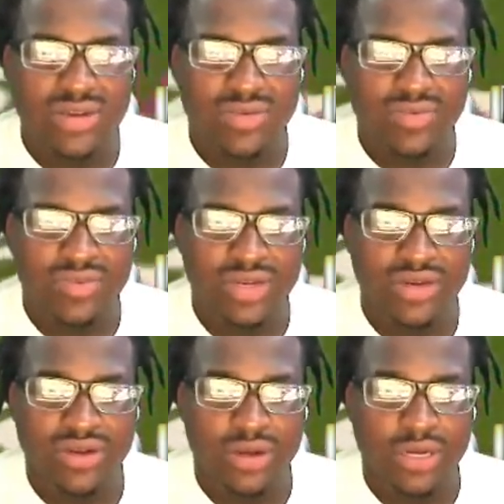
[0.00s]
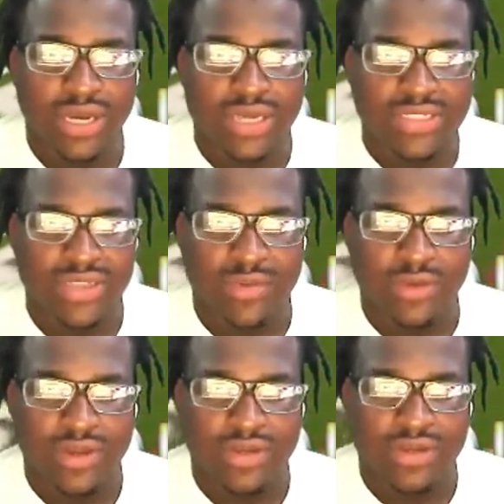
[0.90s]
we need a we need a, a nice
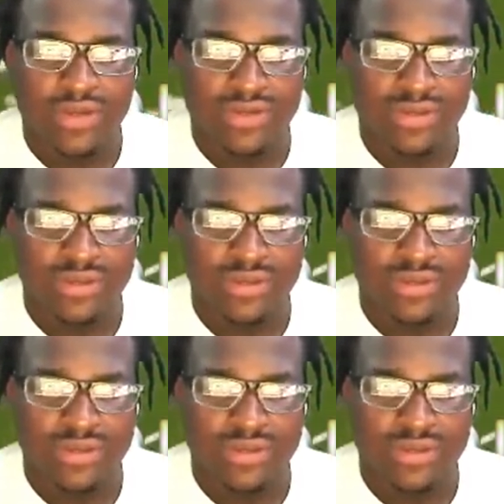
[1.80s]
stop right here.